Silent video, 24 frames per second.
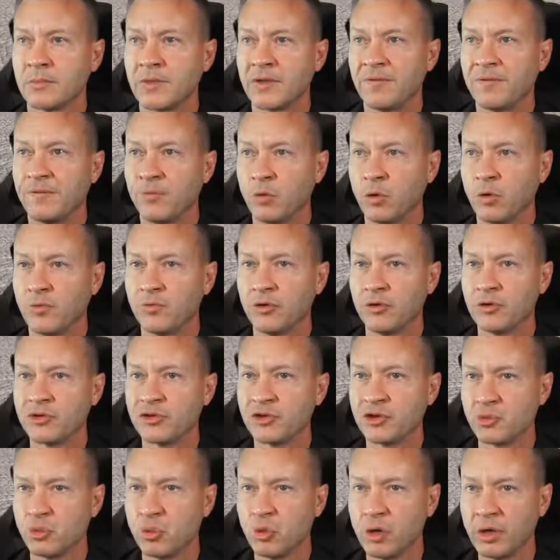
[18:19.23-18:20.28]
Four
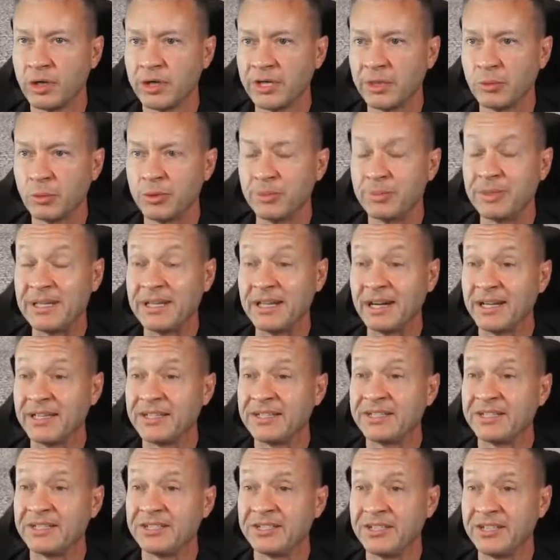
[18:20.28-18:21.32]
versus one. It would be
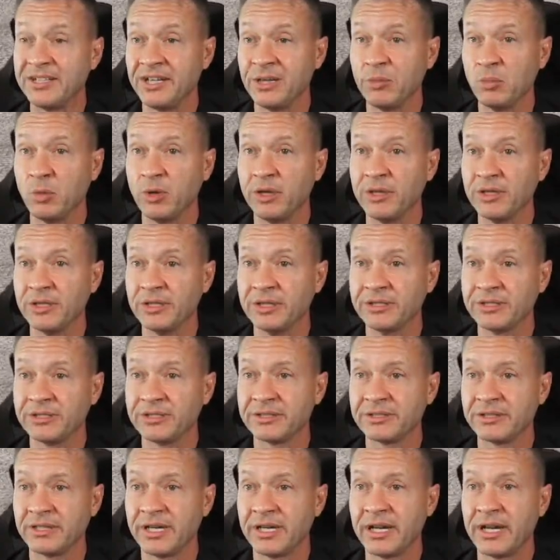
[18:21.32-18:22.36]
nice to see him win
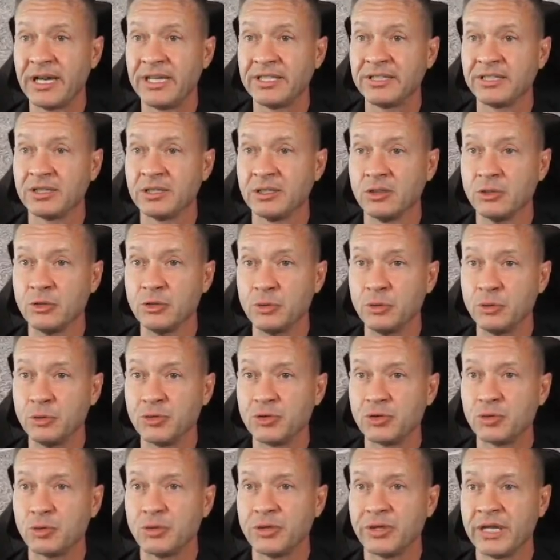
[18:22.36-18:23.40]
this. I'd hate to
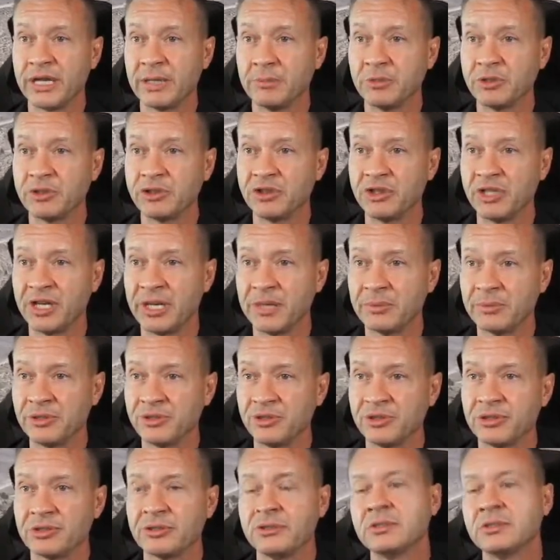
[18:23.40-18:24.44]
lose with that much damage.